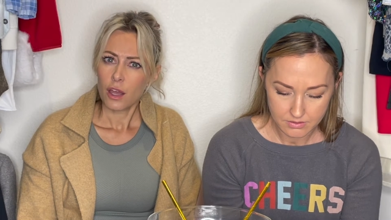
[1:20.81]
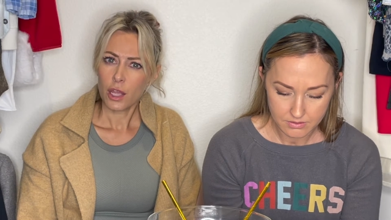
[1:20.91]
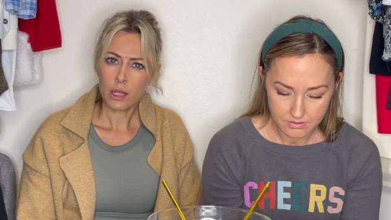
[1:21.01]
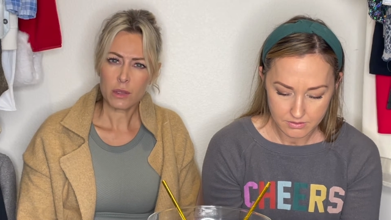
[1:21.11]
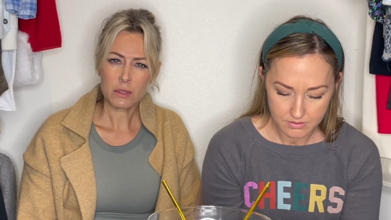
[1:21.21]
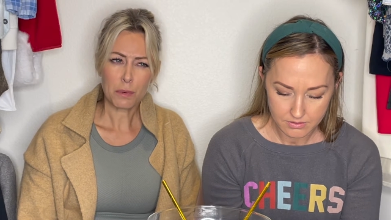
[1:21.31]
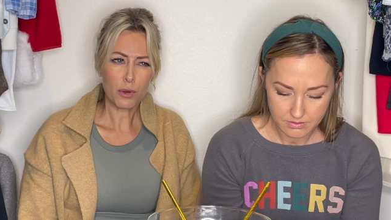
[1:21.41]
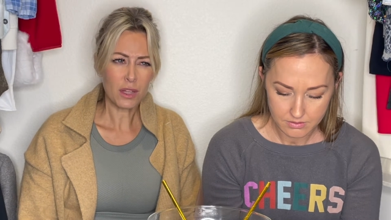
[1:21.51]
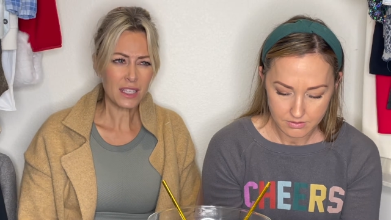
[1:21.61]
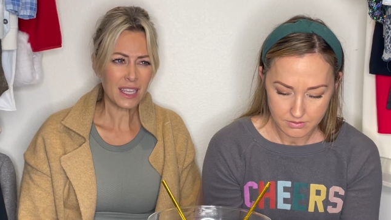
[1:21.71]
Speaker 1: Who is
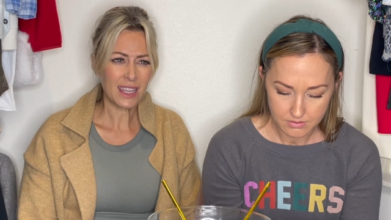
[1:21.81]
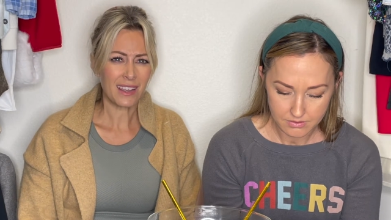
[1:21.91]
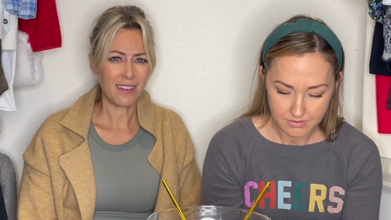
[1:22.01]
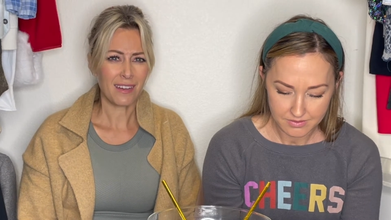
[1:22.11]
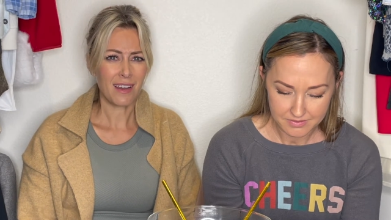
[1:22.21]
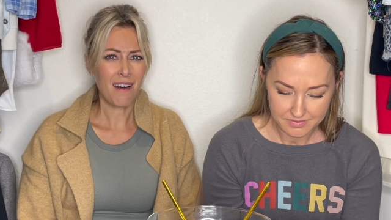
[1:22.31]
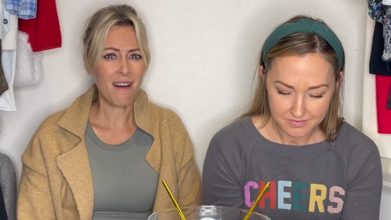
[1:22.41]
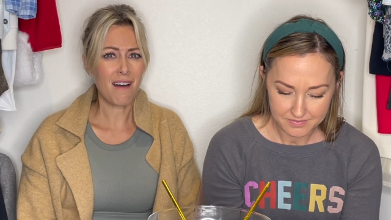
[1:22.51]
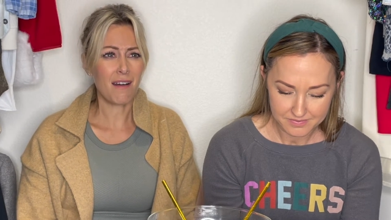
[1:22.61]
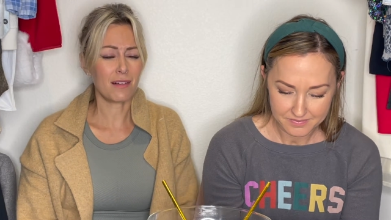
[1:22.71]
Pauly D?
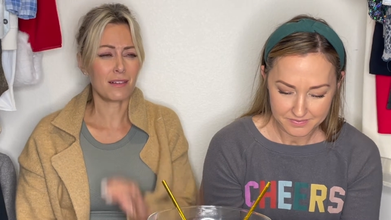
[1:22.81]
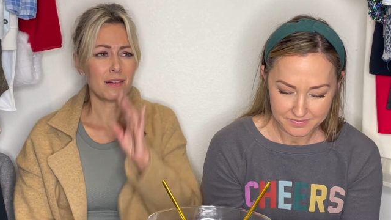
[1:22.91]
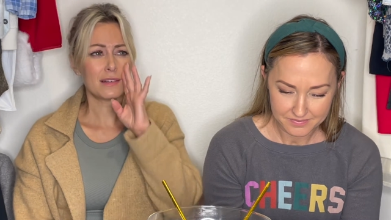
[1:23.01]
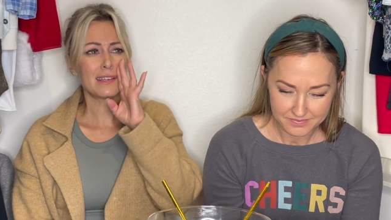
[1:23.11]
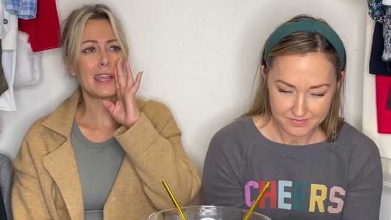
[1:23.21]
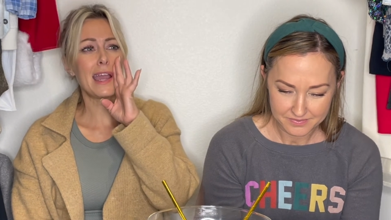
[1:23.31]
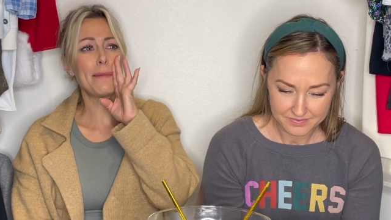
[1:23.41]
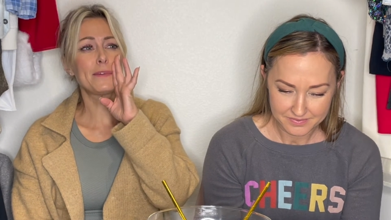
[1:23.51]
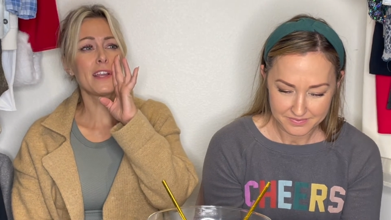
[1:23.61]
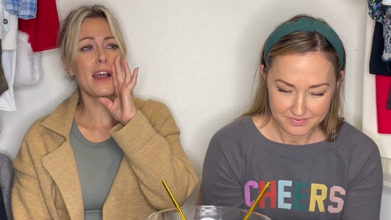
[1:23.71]
Oh,
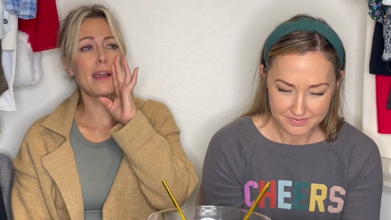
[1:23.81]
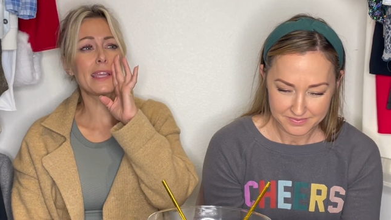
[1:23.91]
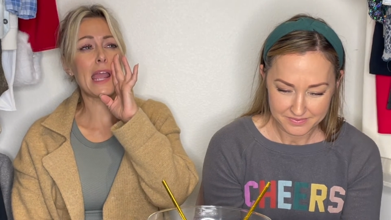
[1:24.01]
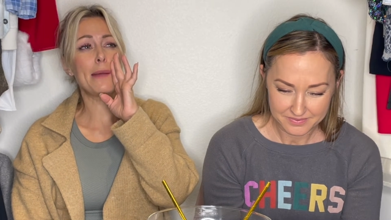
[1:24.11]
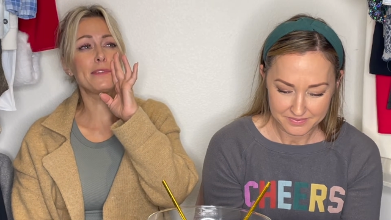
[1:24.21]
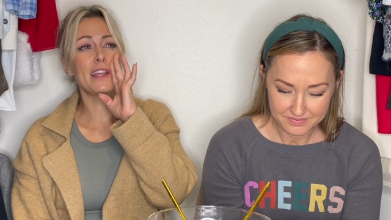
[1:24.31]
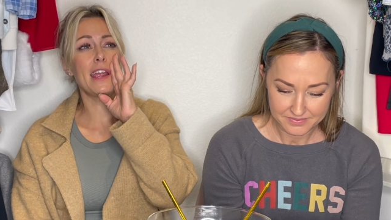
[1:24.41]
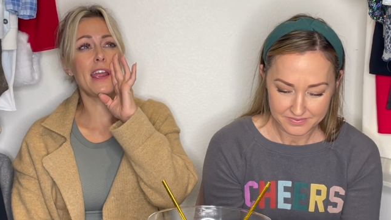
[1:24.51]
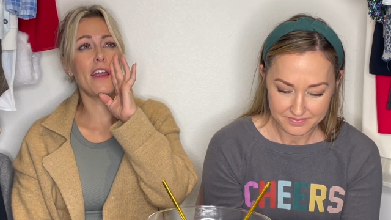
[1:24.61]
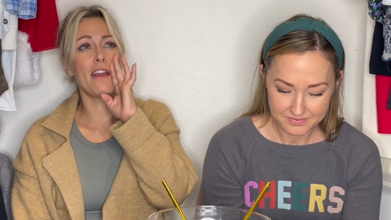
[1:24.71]
Capta, Cap's
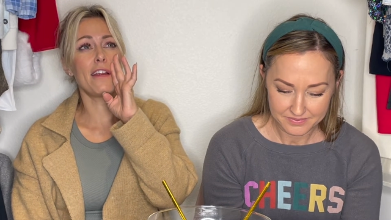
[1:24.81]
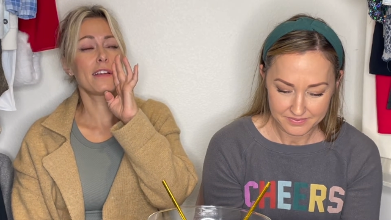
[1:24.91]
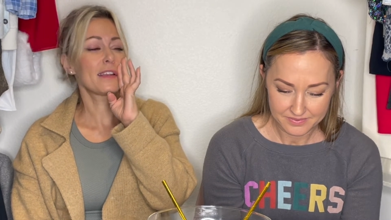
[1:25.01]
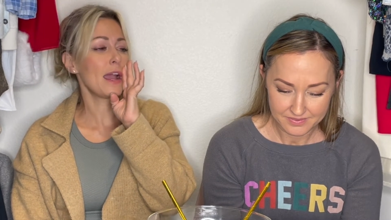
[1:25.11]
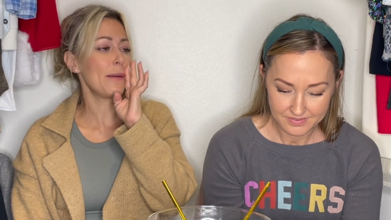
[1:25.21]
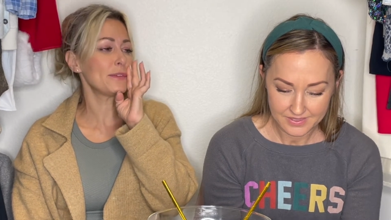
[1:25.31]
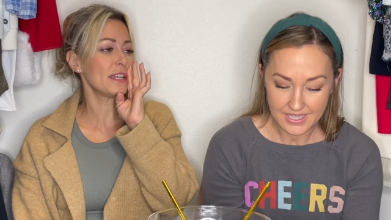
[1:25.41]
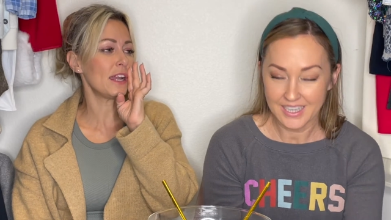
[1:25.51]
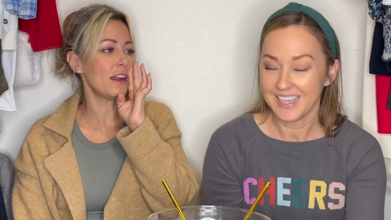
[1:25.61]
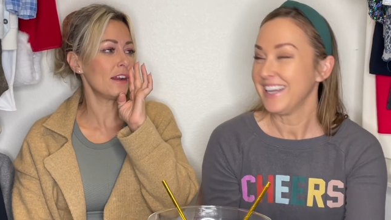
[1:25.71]
here, Cap's
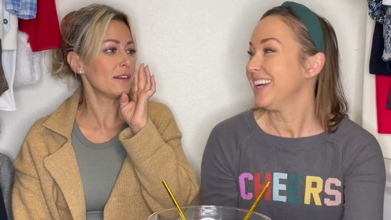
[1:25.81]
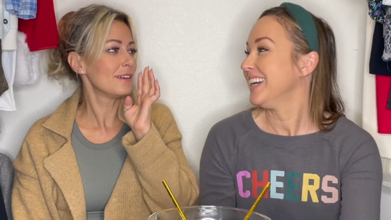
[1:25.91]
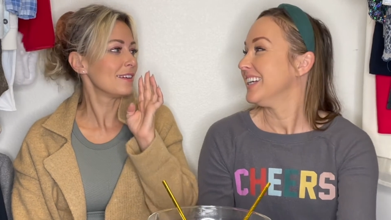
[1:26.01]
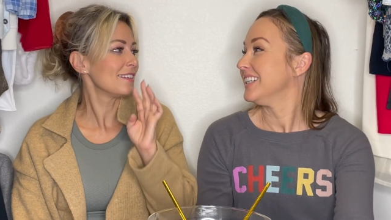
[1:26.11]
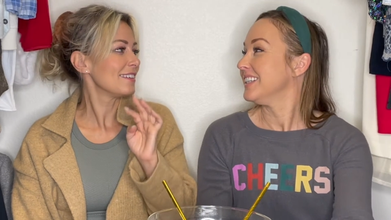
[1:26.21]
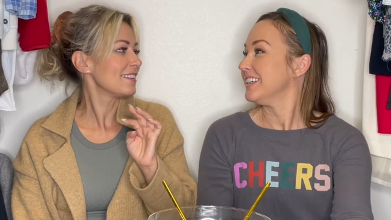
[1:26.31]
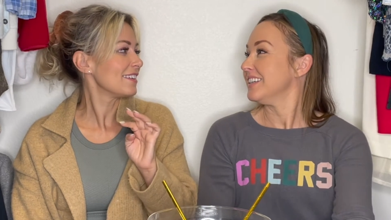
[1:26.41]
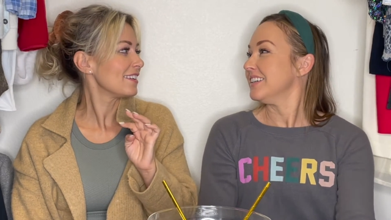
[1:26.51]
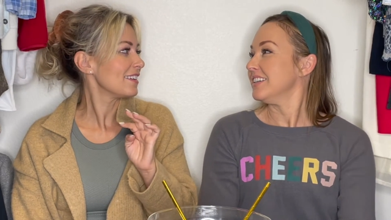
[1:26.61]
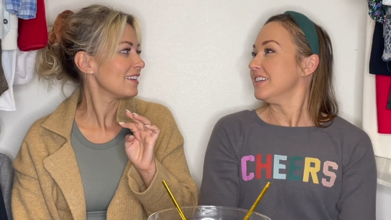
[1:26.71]
yeah. here.
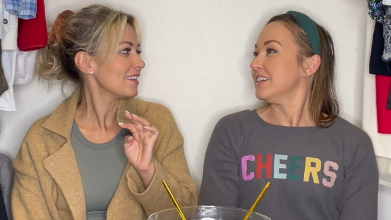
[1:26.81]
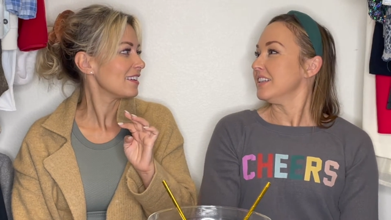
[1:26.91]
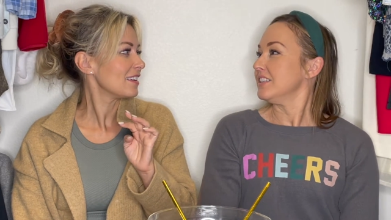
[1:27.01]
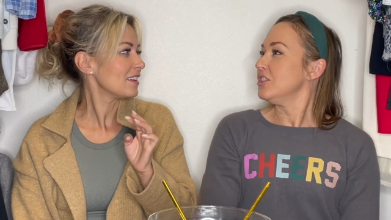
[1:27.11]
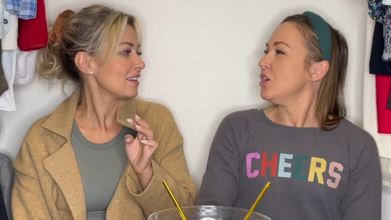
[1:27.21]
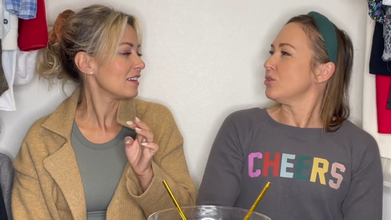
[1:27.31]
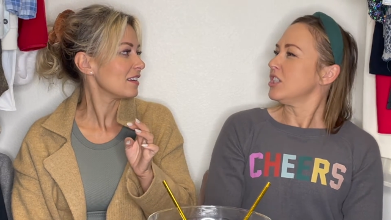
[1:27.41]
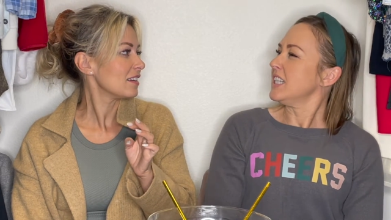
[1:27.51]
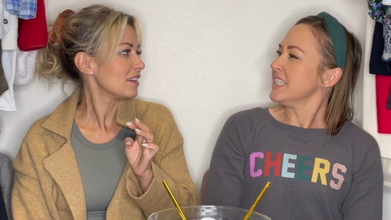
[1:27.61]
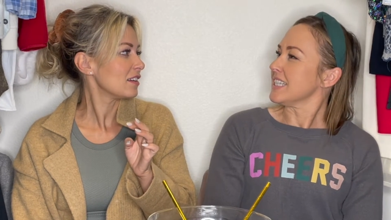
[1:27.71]
No,
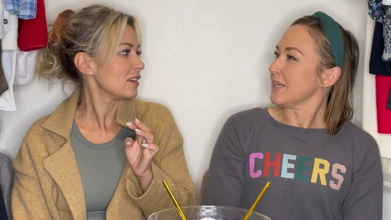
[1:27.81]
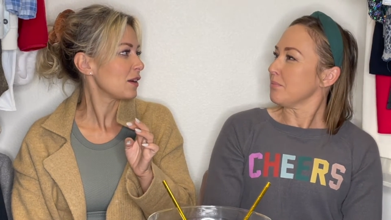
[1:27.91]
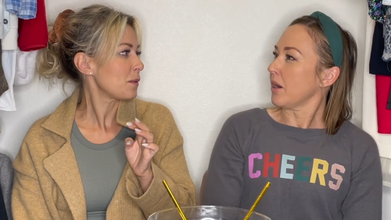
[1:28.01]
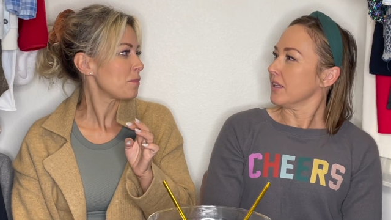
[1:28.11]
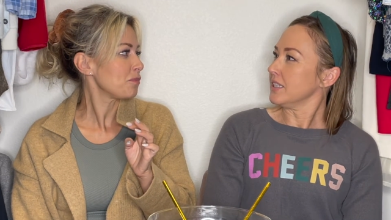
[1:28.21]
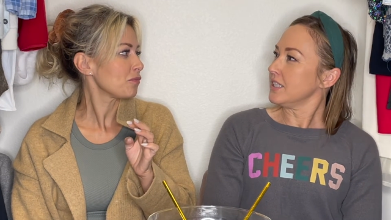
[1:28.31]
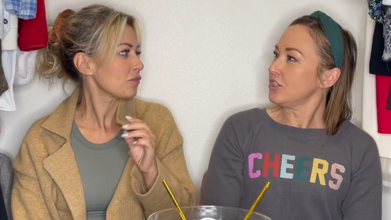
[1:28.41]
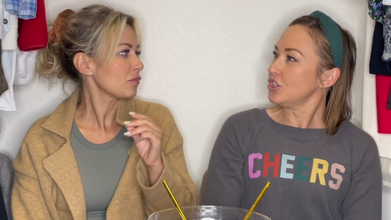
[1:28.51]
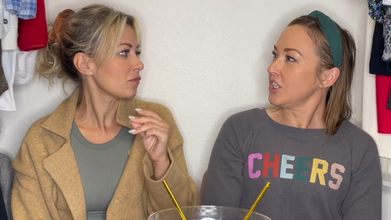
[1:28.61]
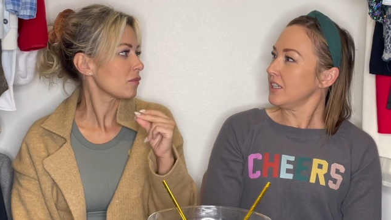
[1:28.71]
she didn't date Pauly D,
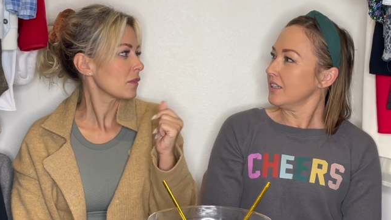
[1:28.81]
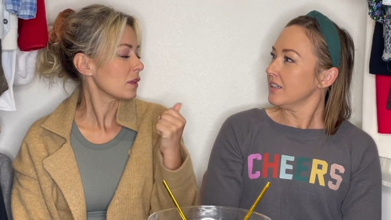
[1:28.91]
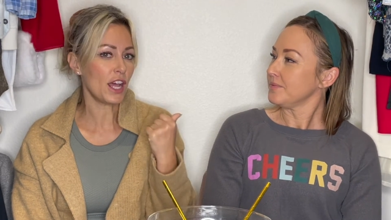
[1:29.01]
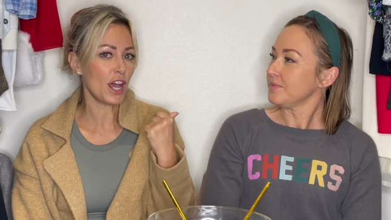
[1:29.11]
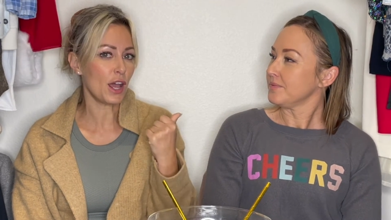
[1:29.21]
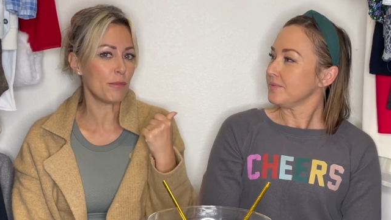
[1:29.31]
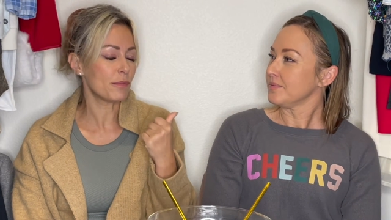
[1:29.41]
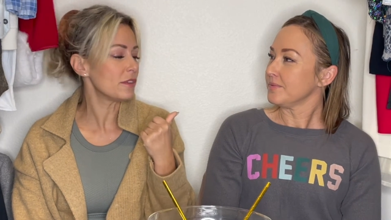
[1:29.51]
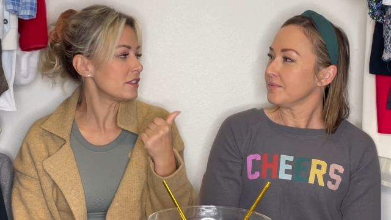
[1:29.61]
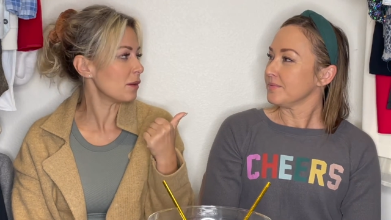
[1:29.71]
did she?
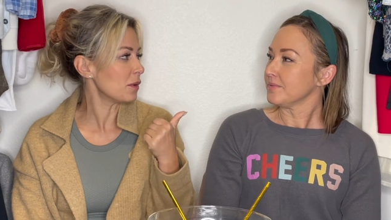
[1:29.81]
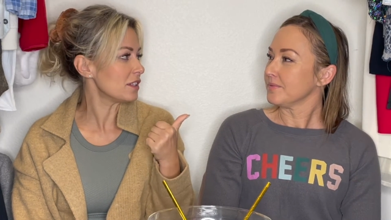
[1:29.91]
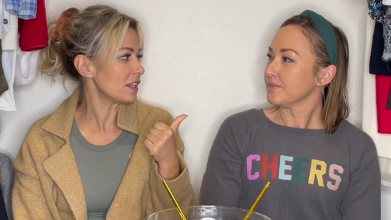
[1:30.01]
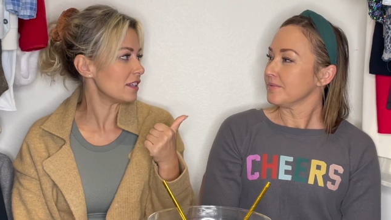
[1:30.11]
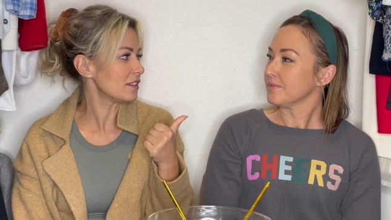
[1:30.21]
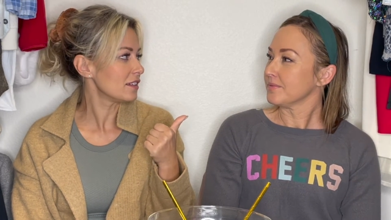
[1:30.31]
Um, someone did.